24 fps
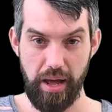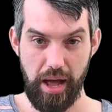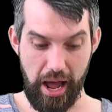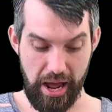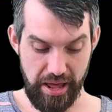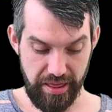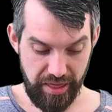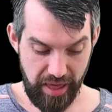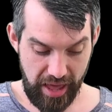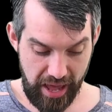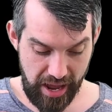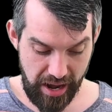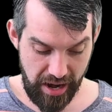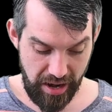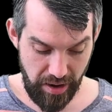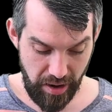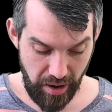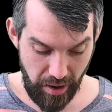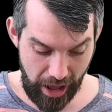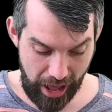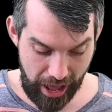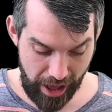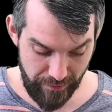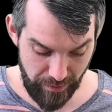I
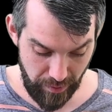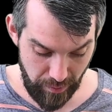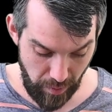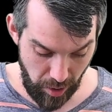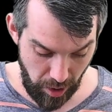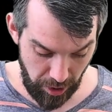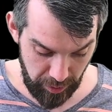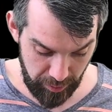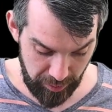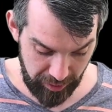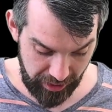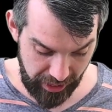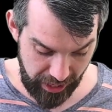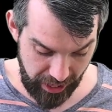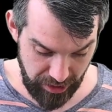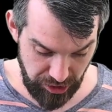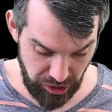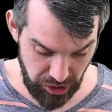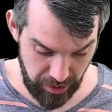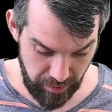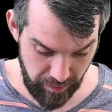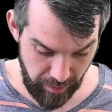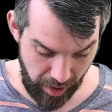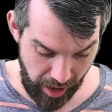then have a
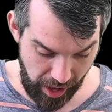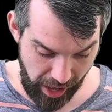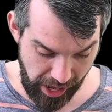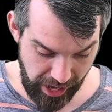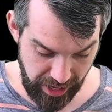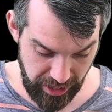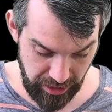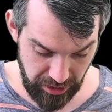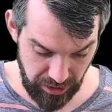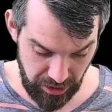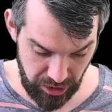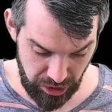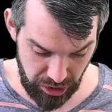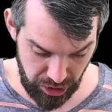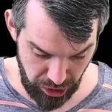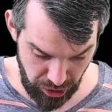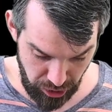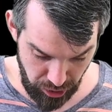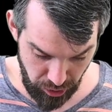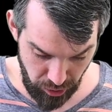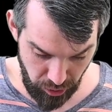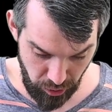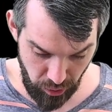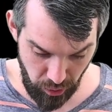multiplication by
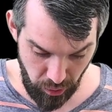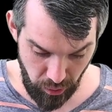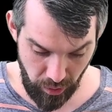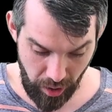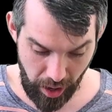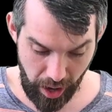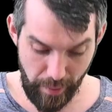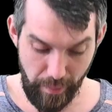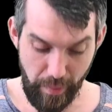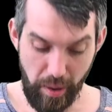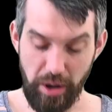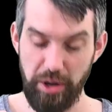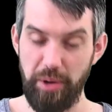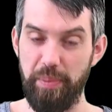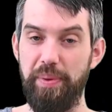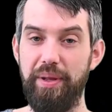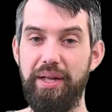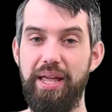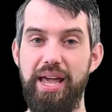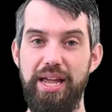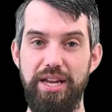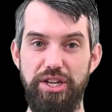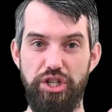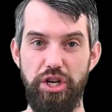2, a
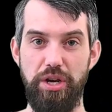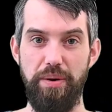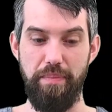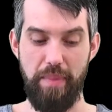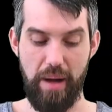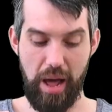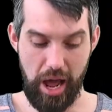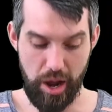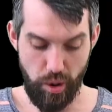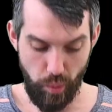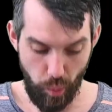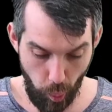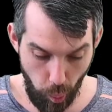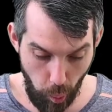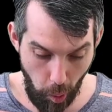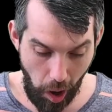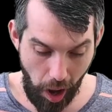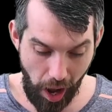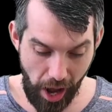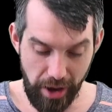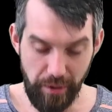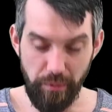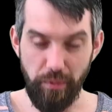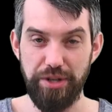multiplication by
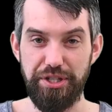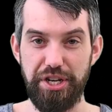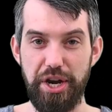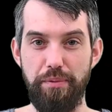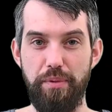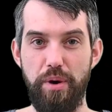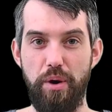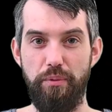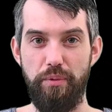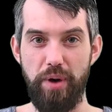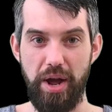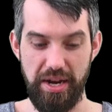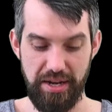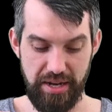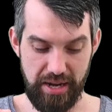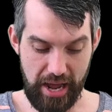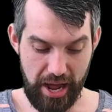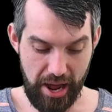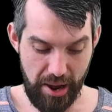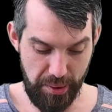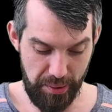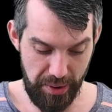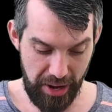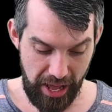1, which I won't write
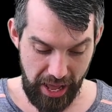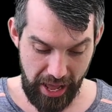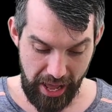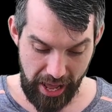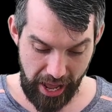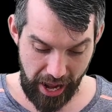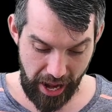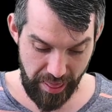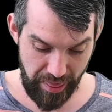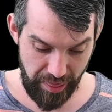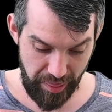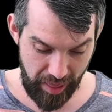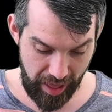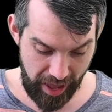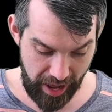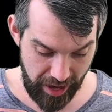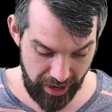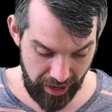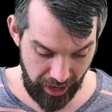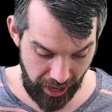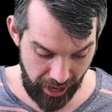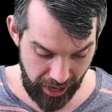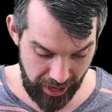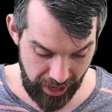down, and
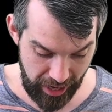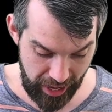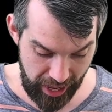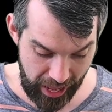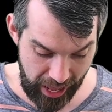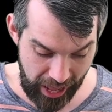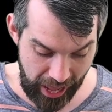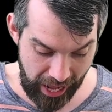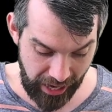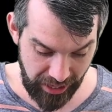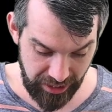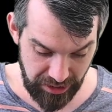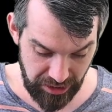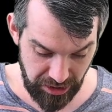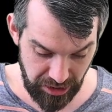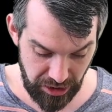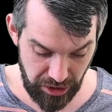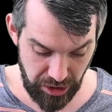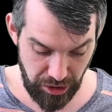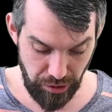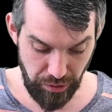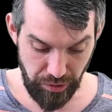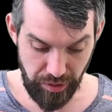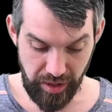then an x
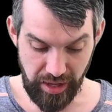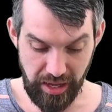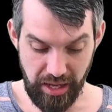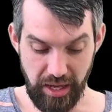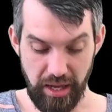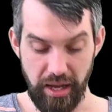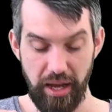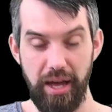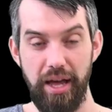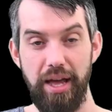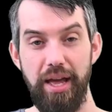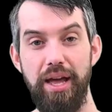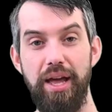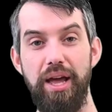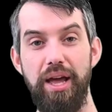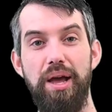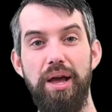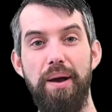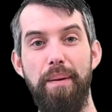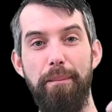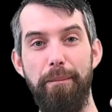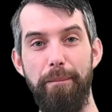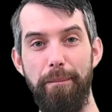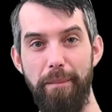to the
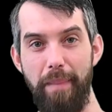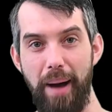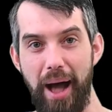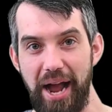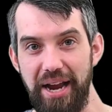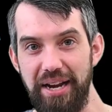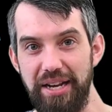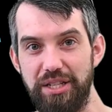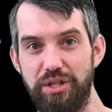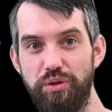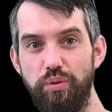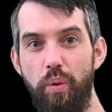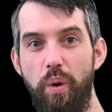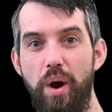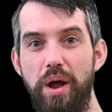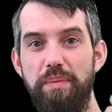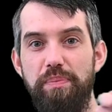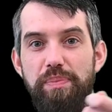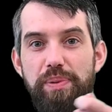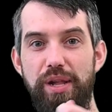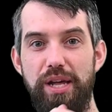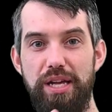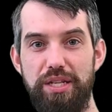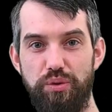minus
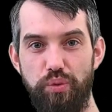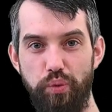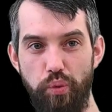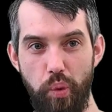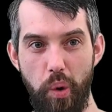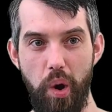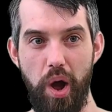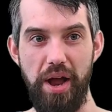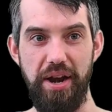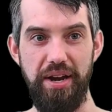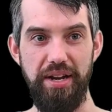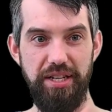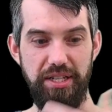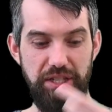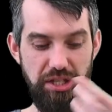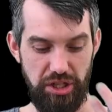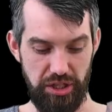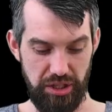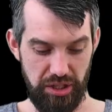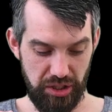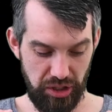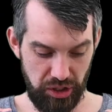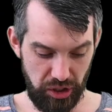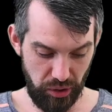1 plus 1 is
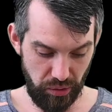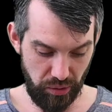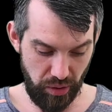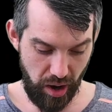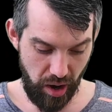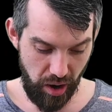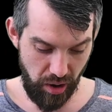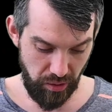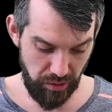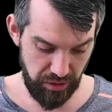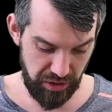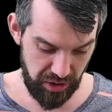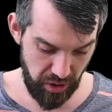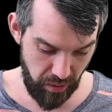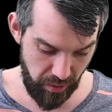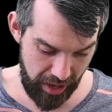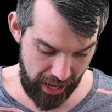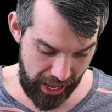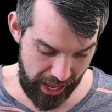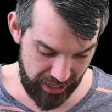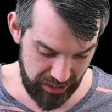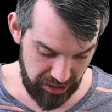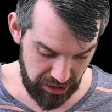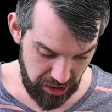just 0, so
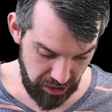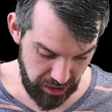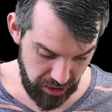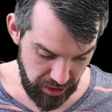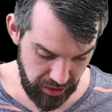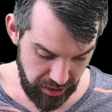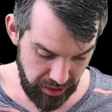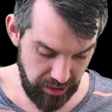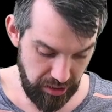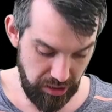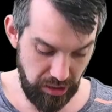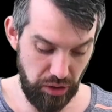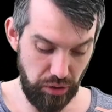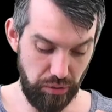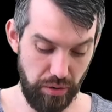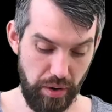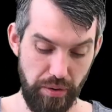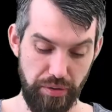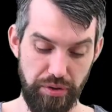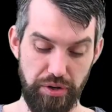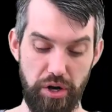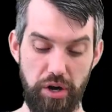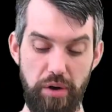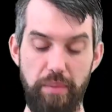an x to the
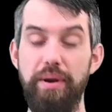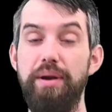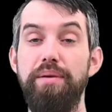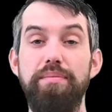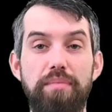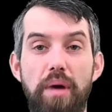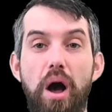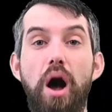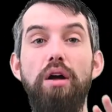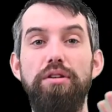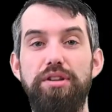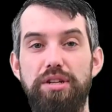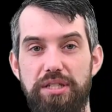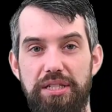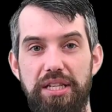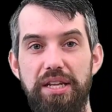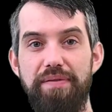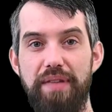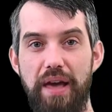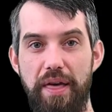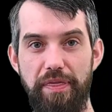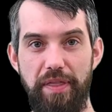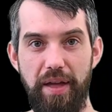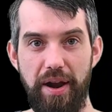0th term, and I'll just
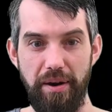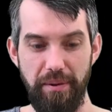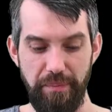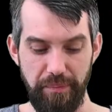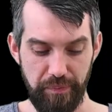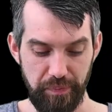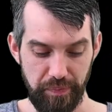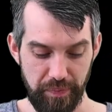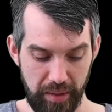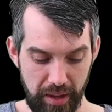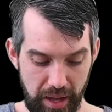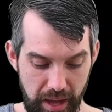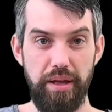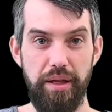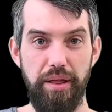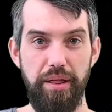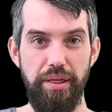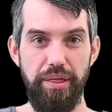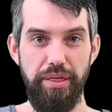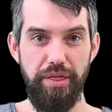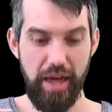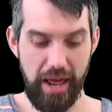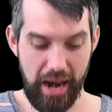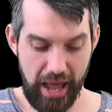leave that there.
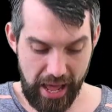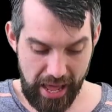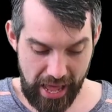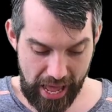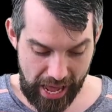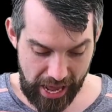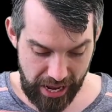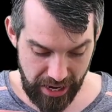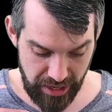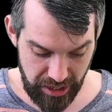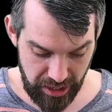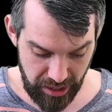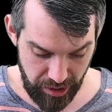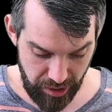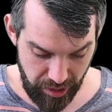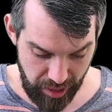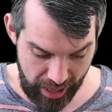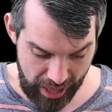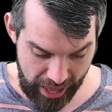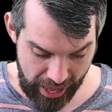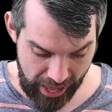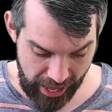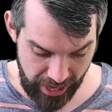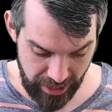Then I add to
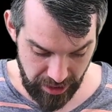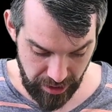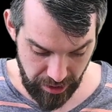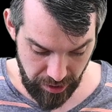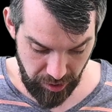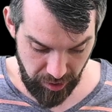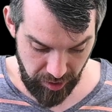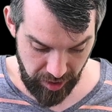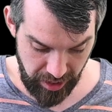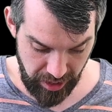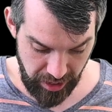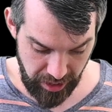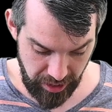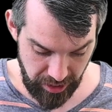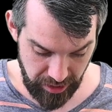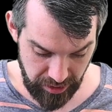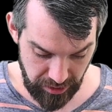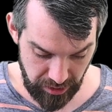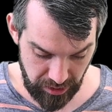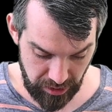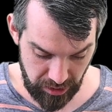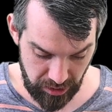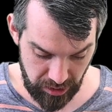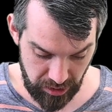that the
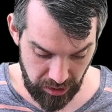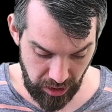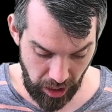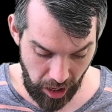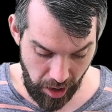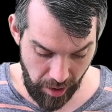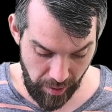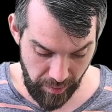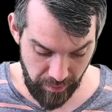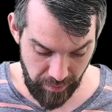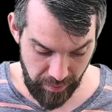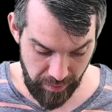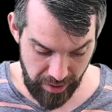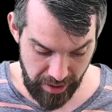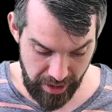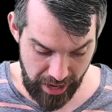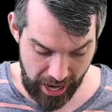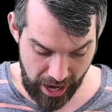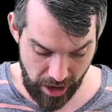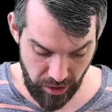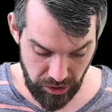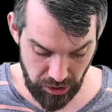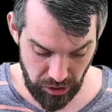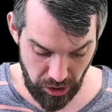sum
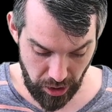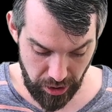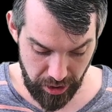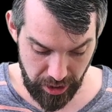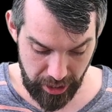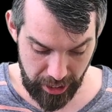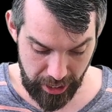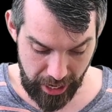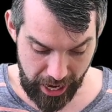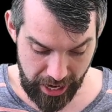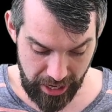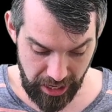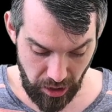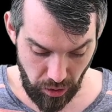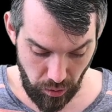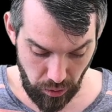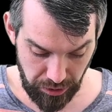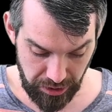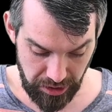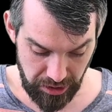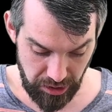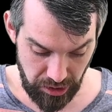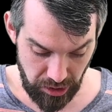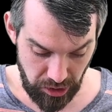now starting at n
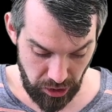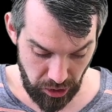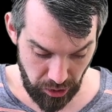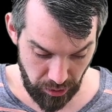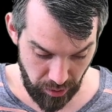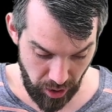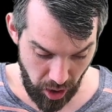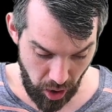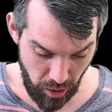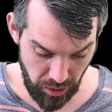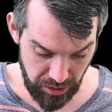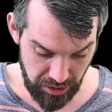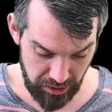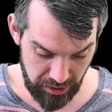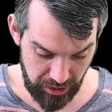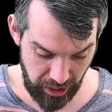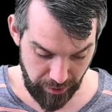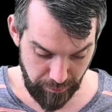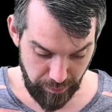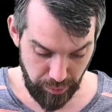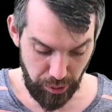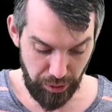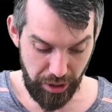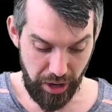equal to 0 since
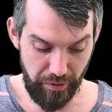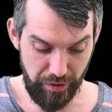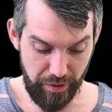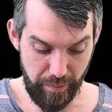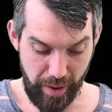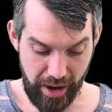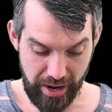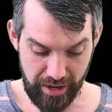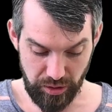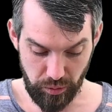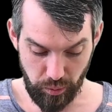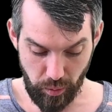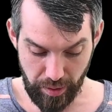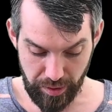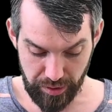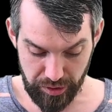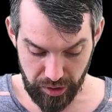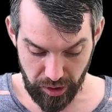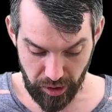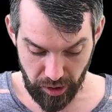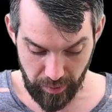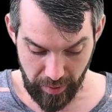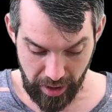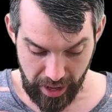I've pulled out the minus 1th
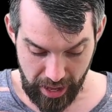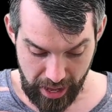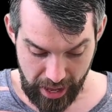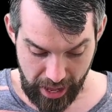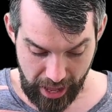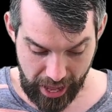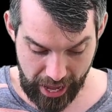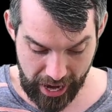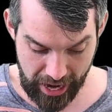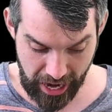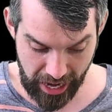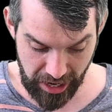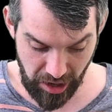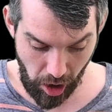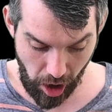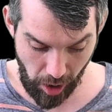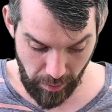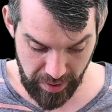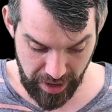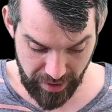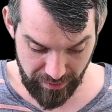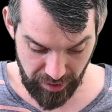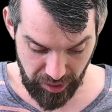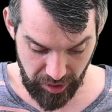term, and I
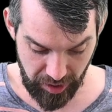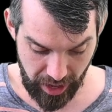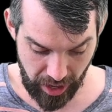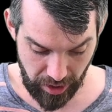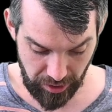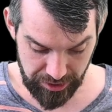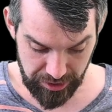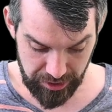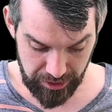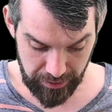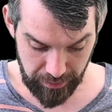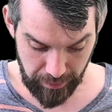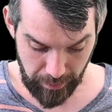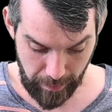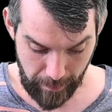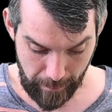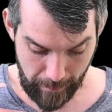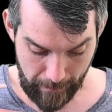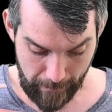copy everything else.